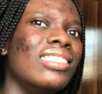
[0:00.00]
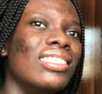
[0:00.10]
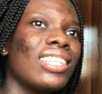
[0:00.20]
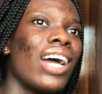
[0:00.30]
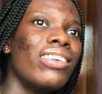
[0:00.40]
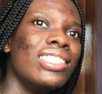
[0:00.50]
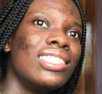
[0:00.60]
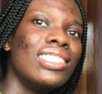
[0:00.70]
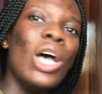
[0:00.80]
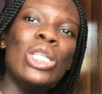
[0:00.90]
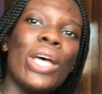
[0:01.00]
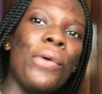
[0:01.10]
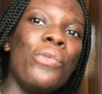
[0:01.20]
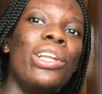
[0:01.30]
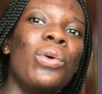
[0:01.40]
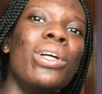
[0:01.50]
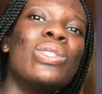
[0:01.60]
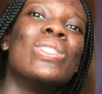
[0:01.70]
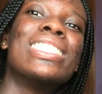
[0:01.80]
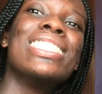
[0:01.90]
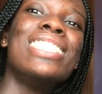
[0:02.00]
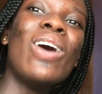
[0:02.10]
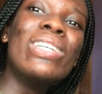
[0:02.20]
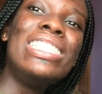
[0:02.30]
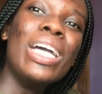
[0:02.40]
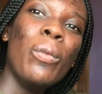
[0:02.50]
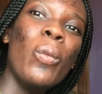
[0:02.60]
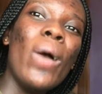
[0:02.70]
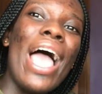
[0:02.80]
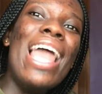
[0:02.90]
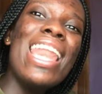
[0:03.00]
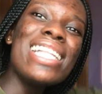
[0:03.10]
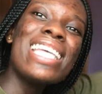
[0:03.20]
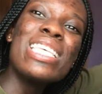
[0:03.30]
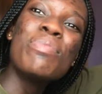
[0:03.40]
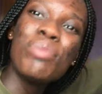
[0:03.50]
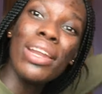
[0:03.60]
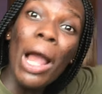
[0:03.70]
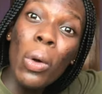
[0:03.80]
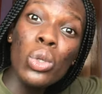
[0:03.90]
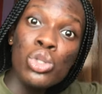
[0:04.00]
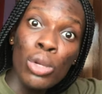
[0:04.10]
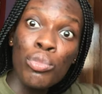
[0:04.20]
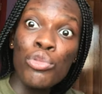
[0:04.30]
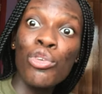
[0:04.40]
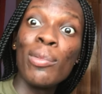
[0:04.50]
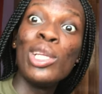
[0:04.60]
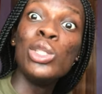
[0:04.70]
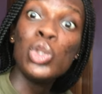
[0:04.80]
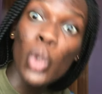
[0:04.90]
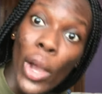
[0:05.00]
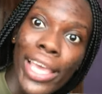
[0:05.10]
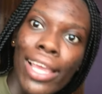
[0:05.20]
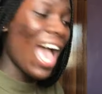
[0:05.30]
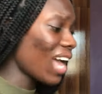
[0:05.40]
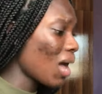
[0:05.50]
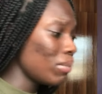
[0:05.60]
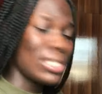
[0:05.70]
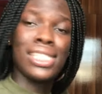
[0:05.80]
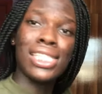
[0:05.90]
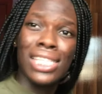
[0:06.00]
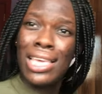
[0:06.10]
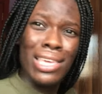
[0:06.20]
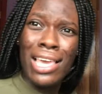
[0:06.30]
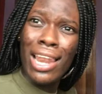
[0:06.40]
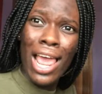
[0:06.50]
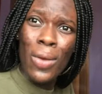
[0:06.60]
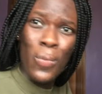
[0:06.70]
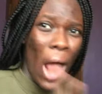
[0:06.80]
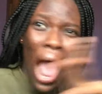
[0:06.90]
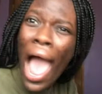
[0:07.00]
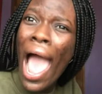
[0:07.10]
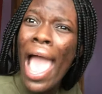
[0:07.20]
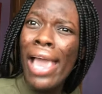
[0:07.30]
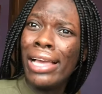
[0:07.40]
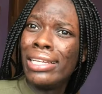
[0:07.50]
Karis, so are you really going to sit down here and let a sprained ankle stop you from enjoying? I can't be sitting here, like, why?